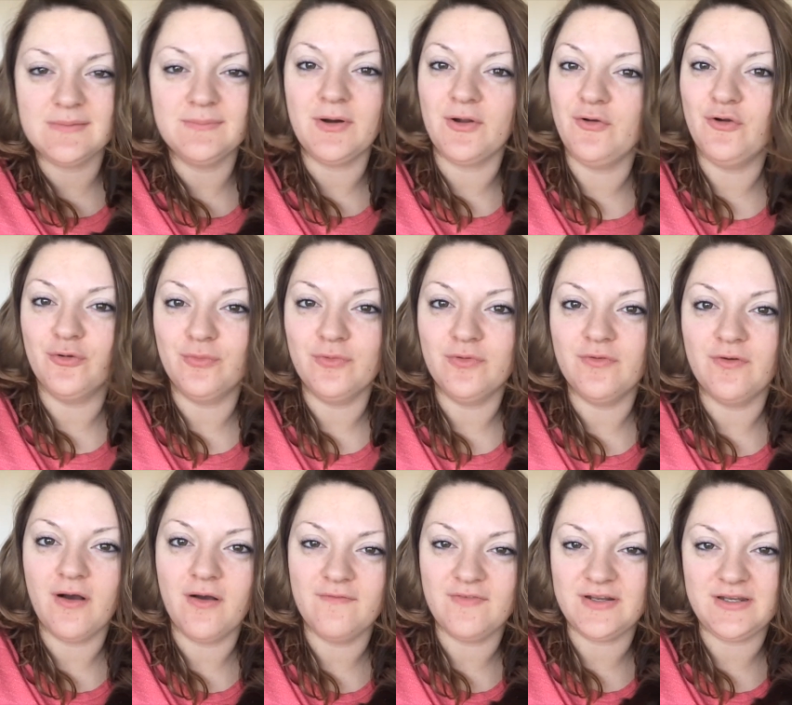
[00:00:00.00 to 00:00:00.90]
my
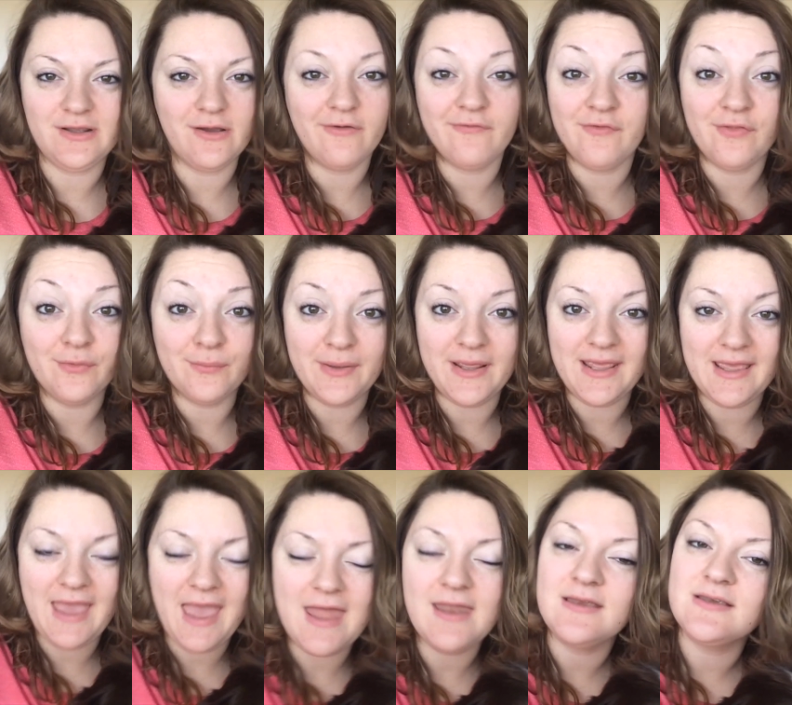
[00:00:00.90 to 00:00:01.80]
normal video for the
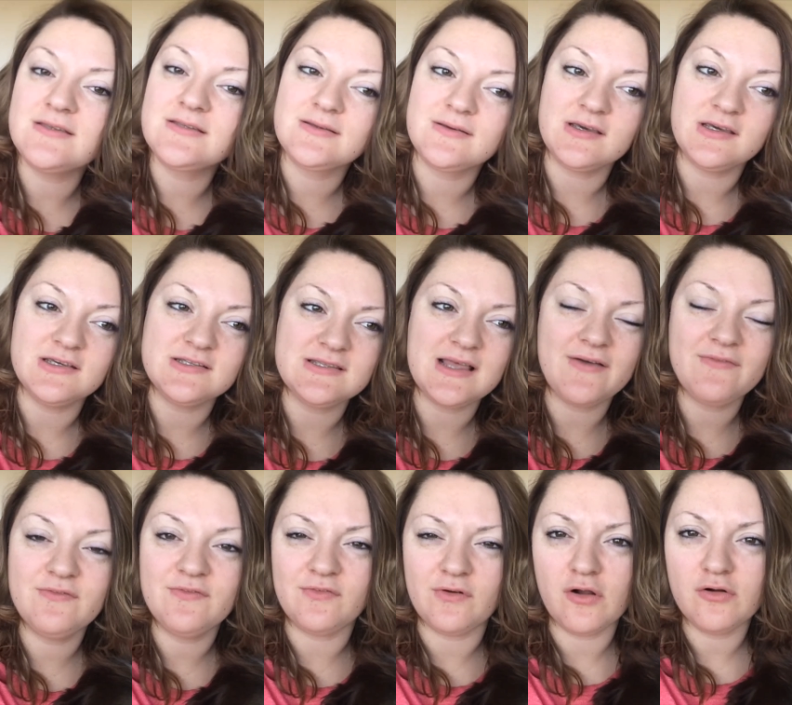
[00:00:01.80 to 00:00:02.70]
weekend because I
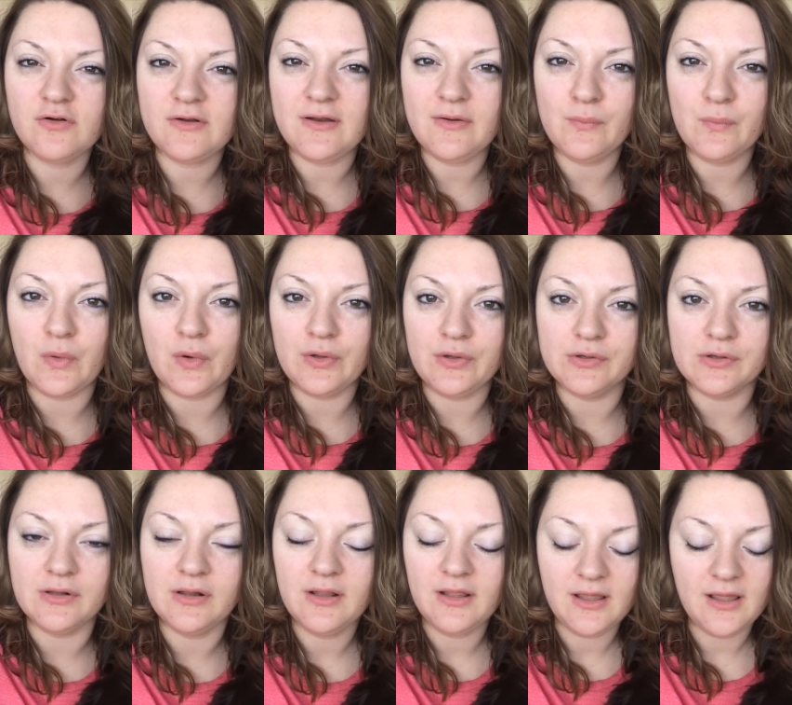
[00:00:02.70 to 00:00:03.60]
haven't vlogged in a
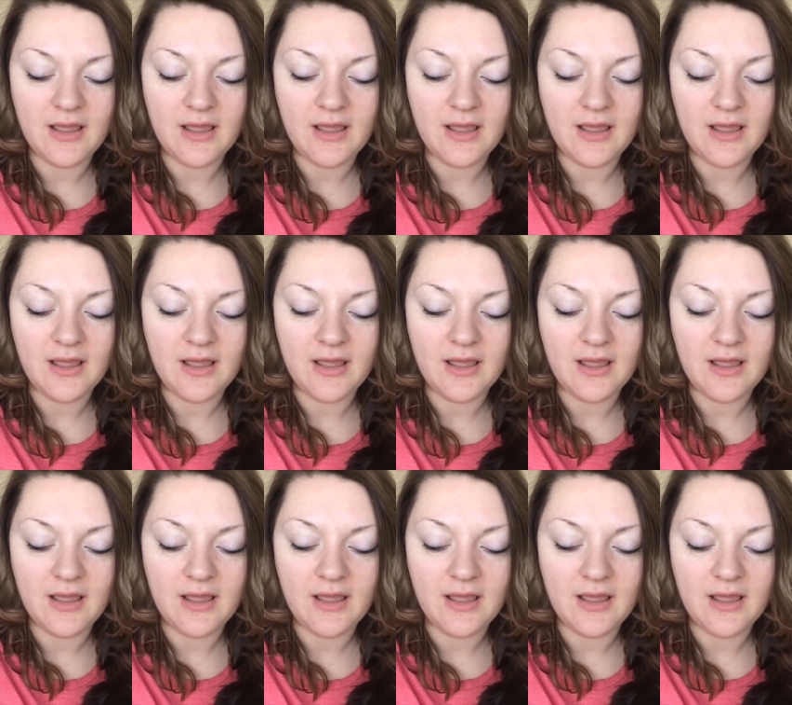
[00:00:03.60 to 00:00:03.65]
while